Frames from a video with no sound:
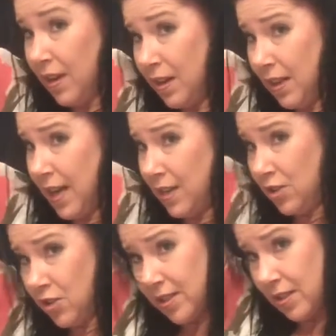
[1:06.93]
And
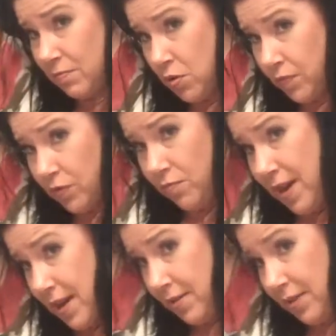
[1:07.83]
again, you just move it
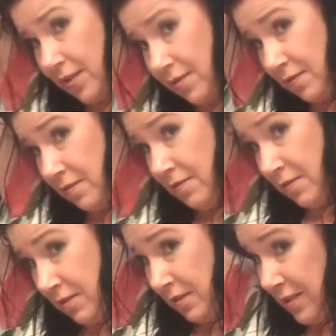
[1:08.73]
around
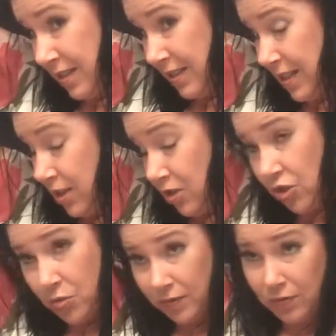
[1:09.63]
and you
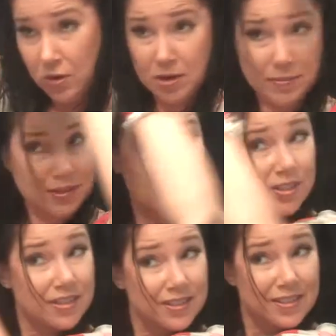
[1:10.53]
do it very
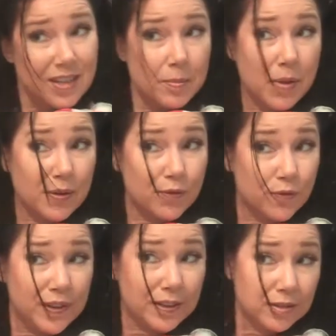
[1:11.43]
much by
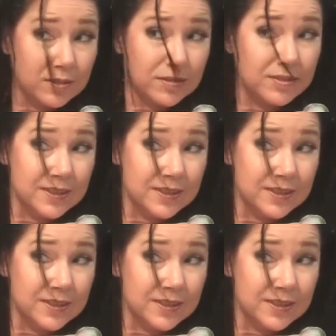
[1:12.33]
feel.